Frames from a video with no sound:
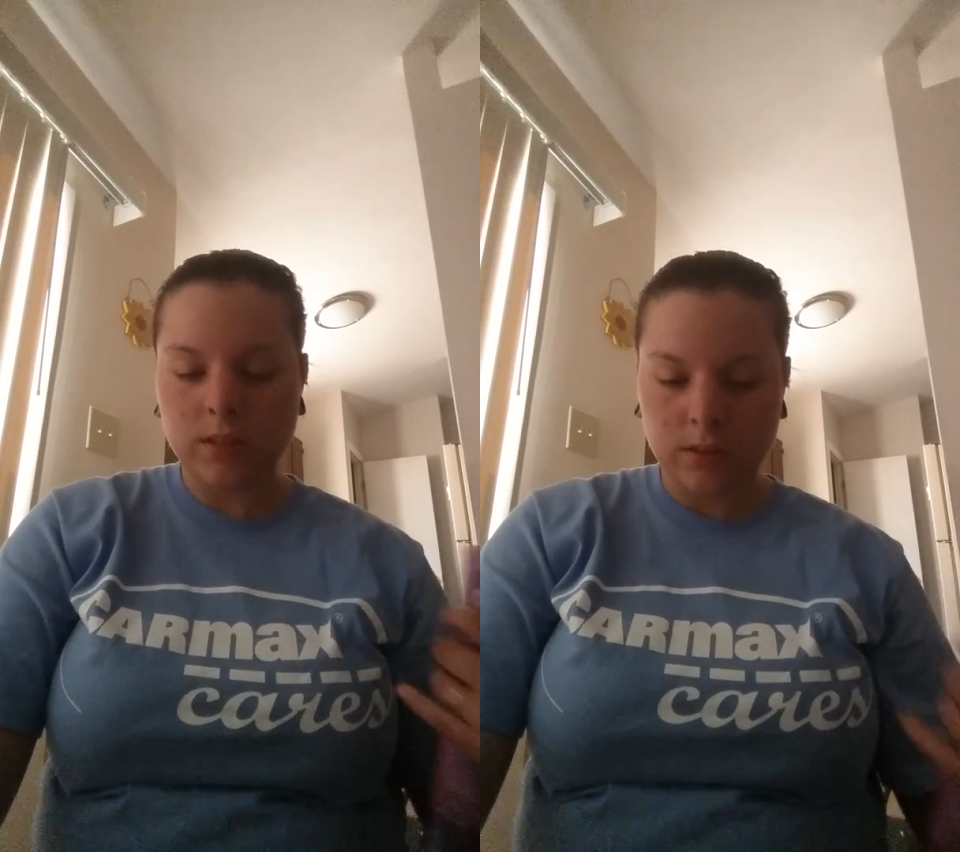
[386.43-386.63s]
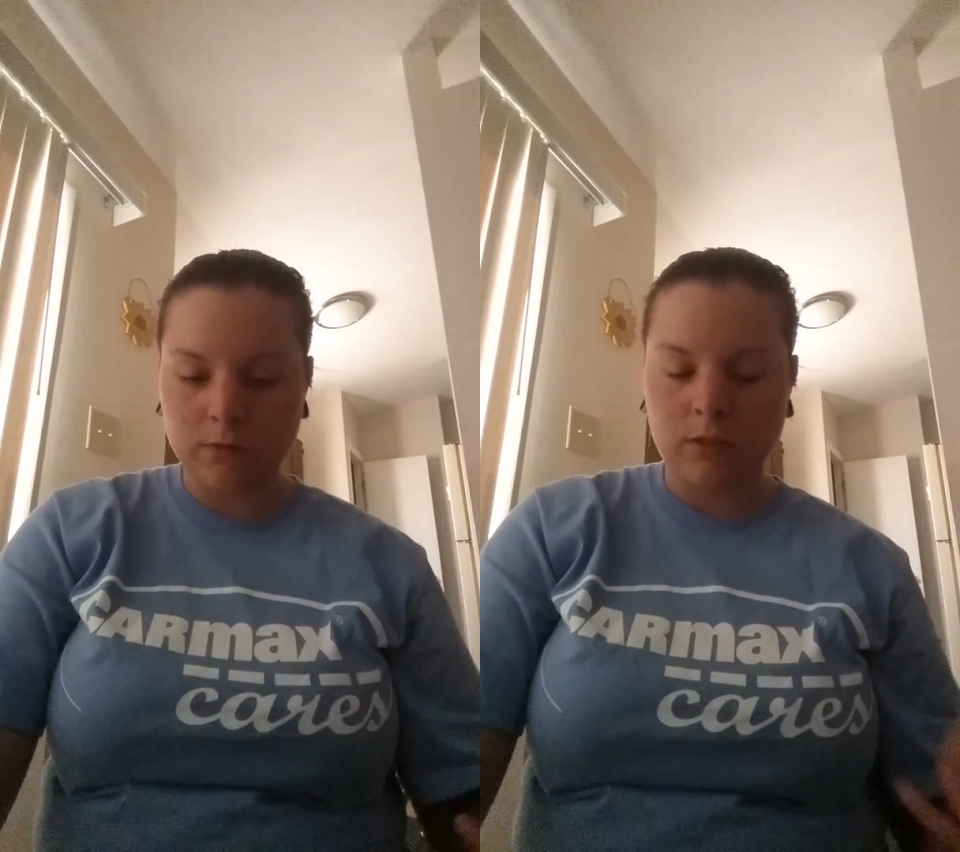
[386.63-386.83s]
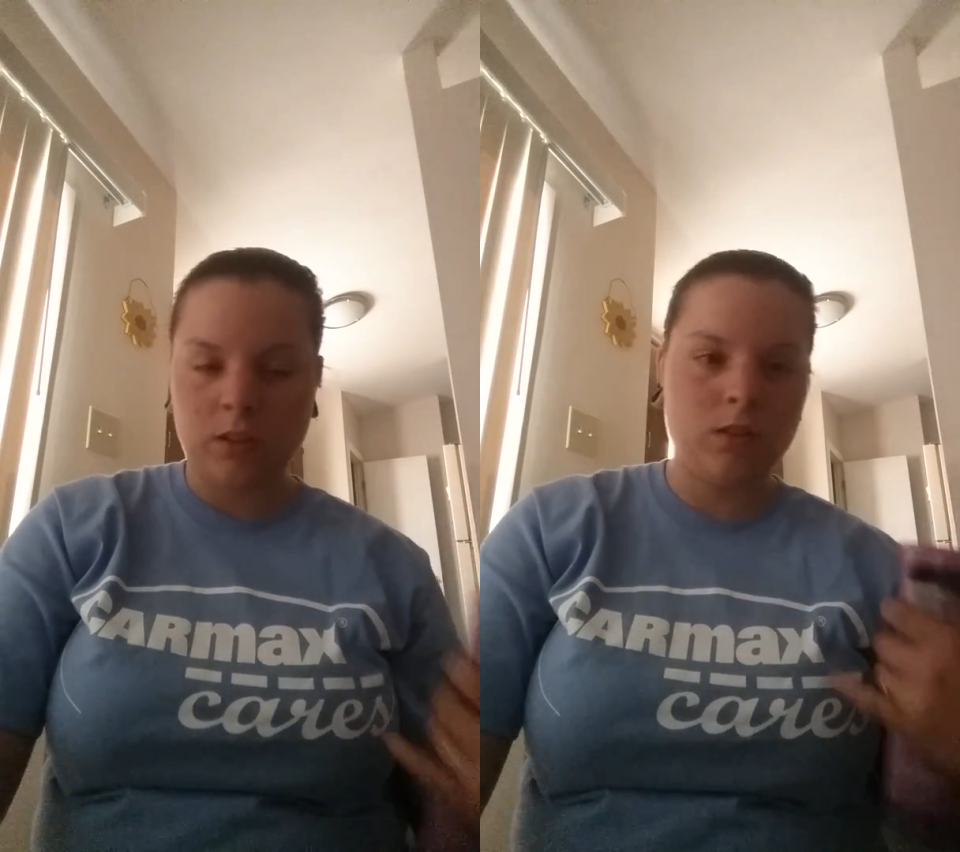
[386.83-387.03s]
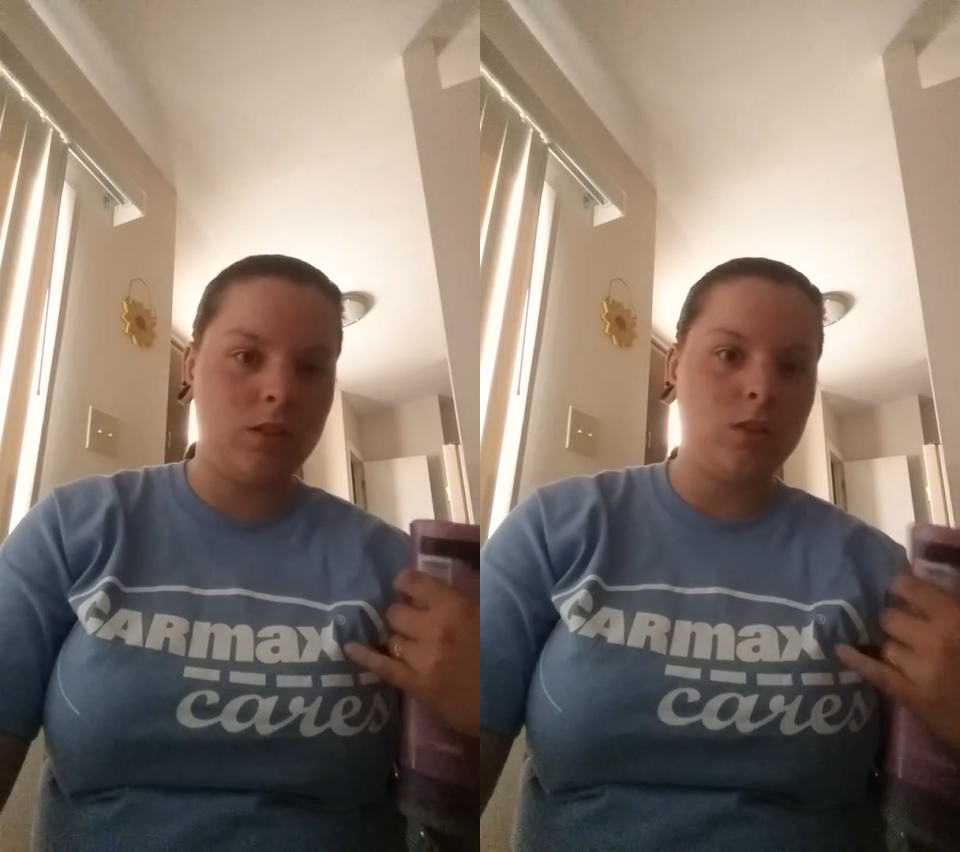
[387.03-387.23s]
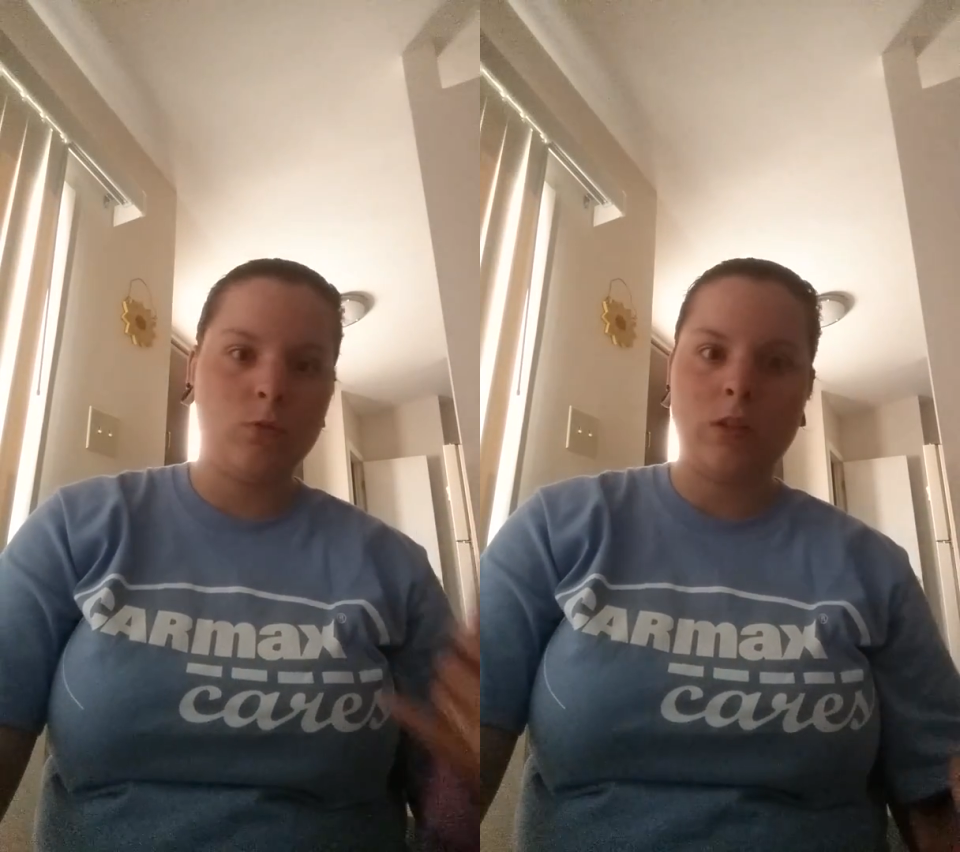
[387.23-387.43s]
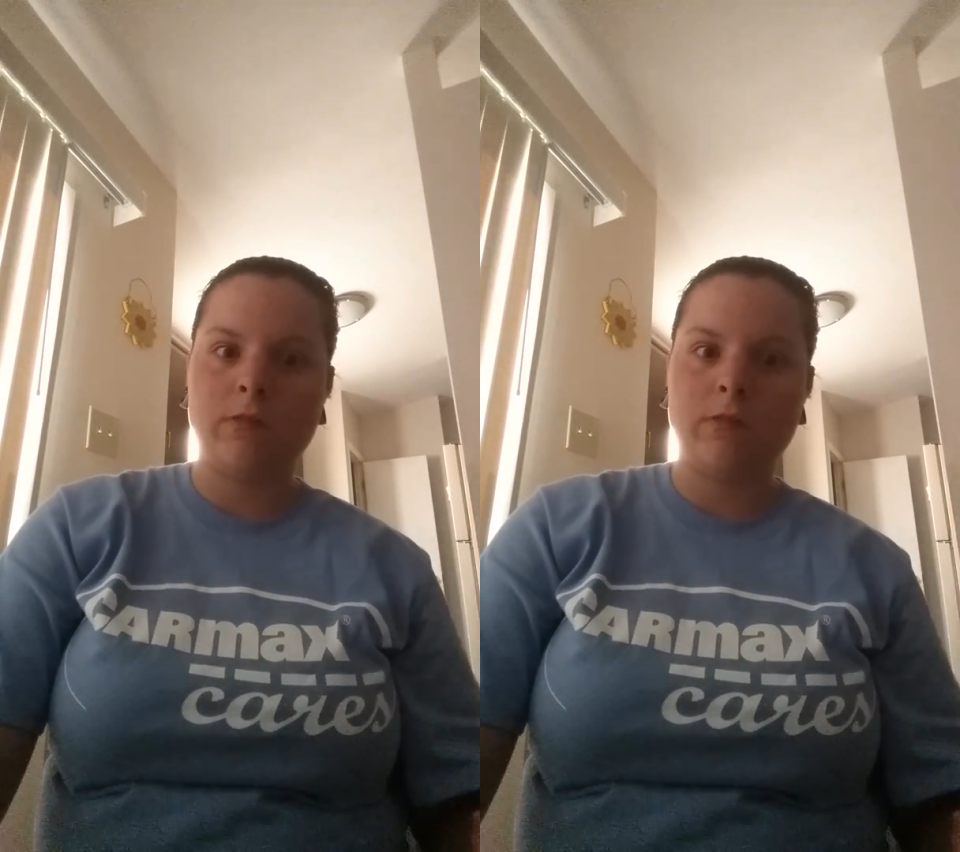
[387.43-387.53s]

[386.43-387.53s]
thankfully, and I don't